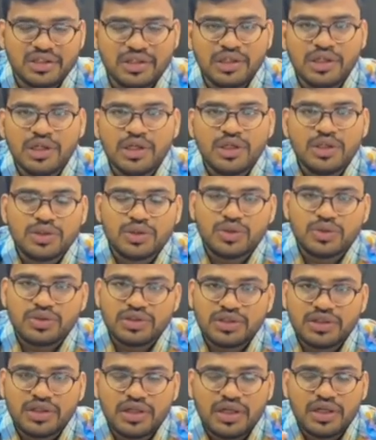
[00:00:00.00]
So
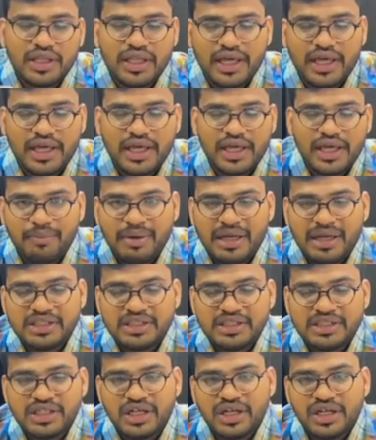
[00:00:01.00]
there are
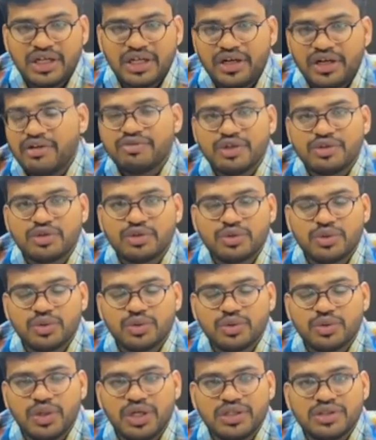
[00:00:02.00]
majority of the students
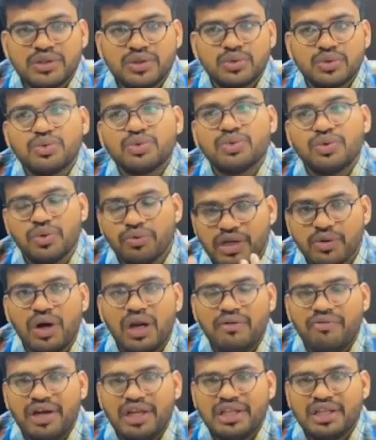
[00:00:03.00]
who will
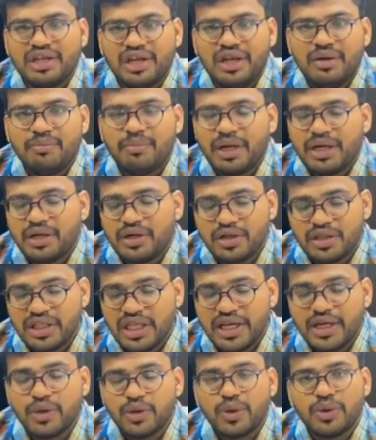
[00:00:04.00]
qualify the NEET, but they
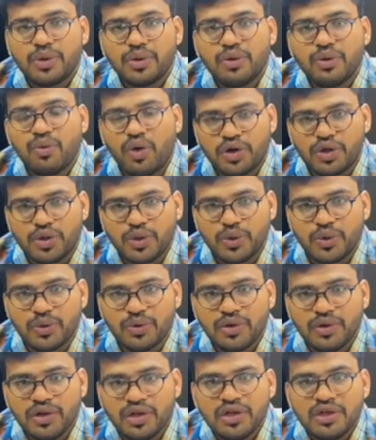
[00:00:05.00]
don't know what to do.
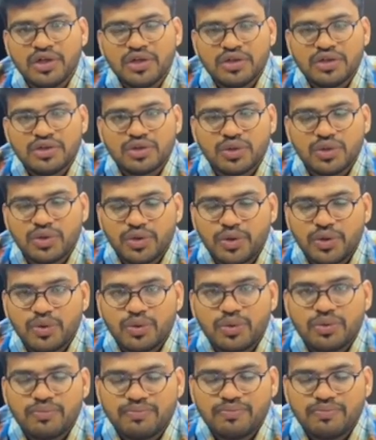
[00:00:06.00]
So you.